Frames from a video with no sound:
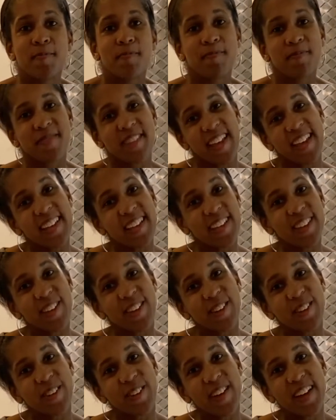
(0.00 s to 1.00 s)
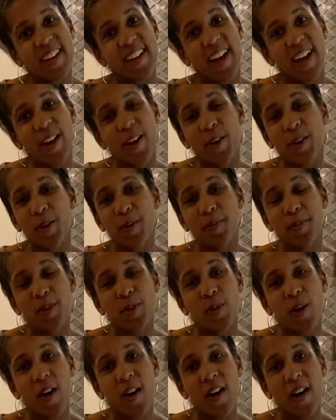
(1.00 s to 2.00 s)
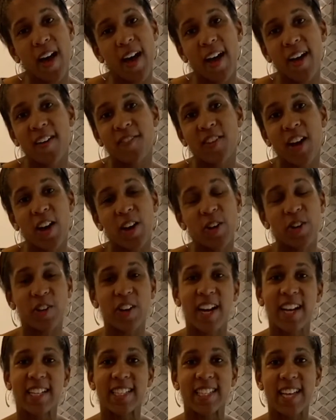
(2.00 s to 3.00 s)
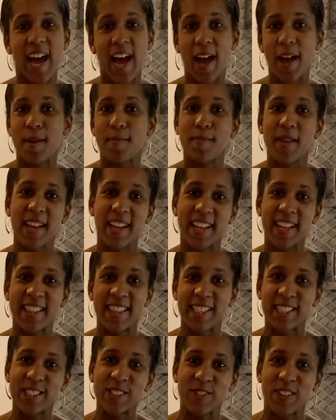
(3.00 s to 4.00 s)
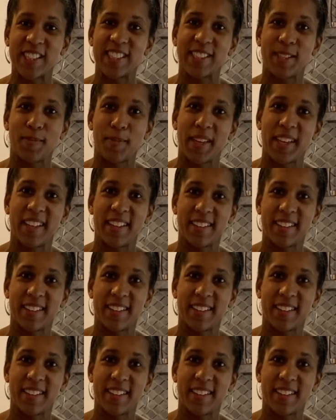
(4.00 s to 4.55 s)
Thank you, and I hope you all have a great time making this recipe.